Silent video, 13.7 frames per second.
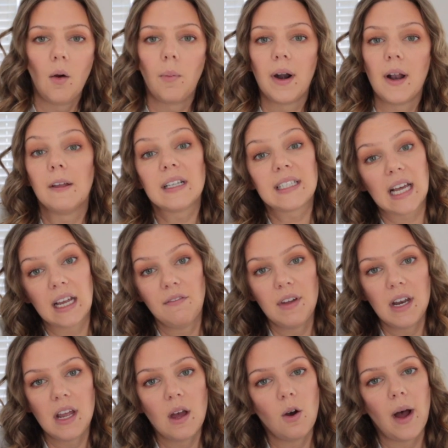But in the second
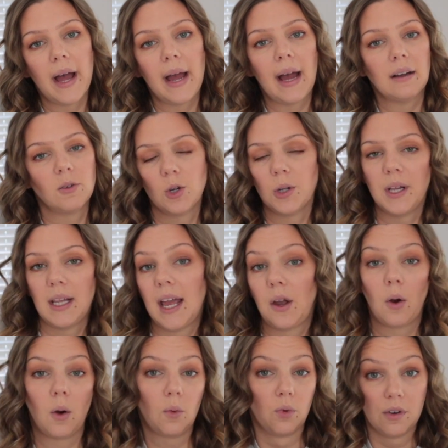video, I actually like
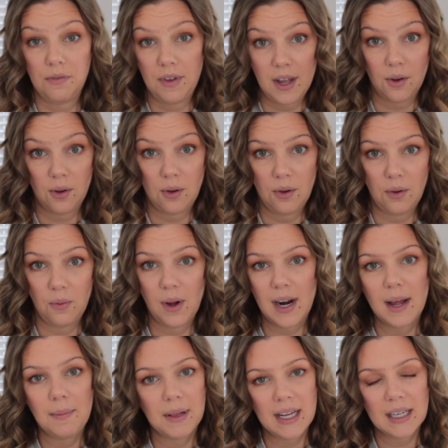reveal what
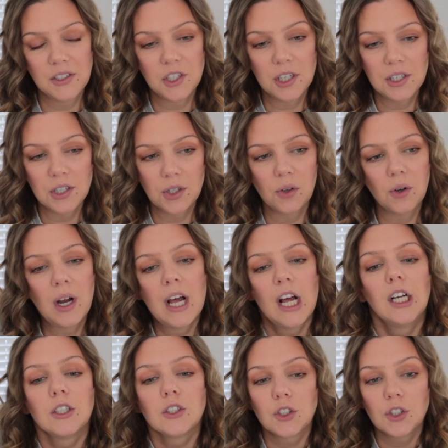I plan to do.
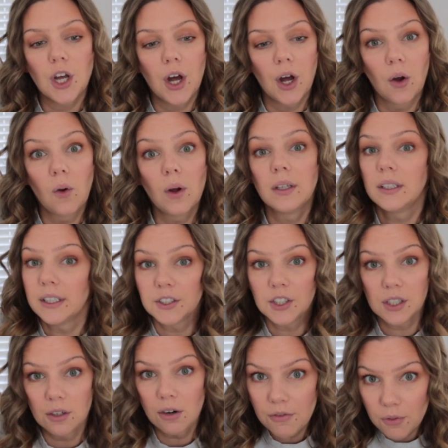So here's a
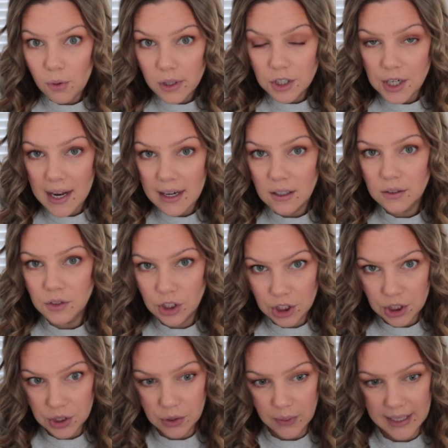little foreshadow
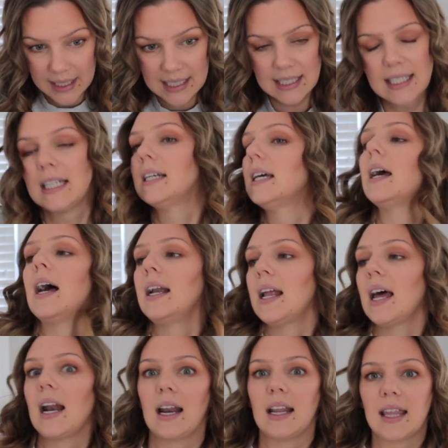to it, and
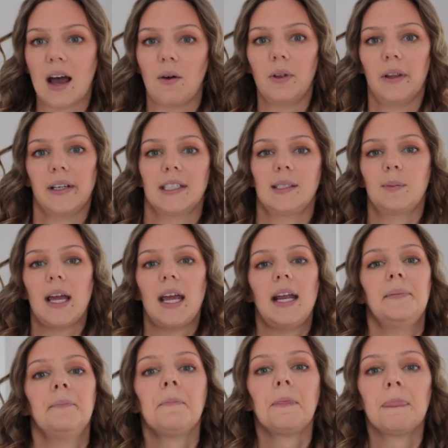then that will
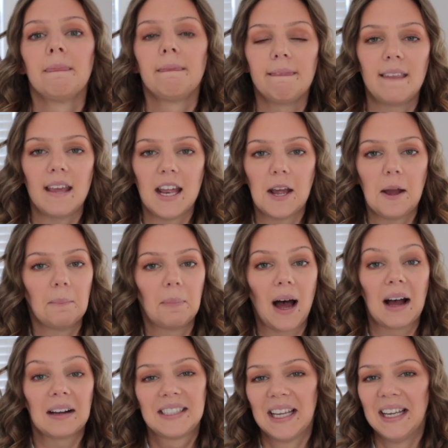explain the
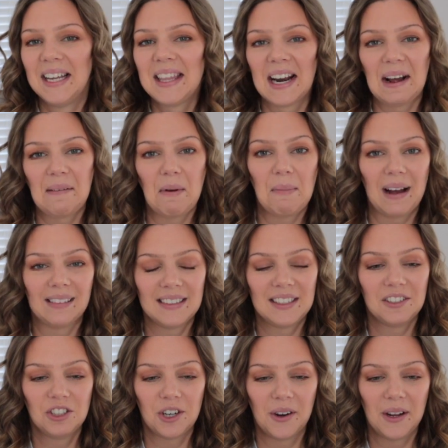box that I'm about to
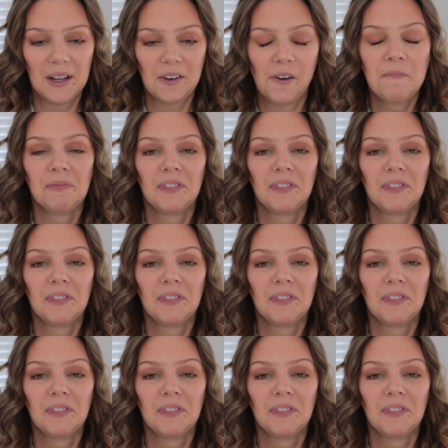show you.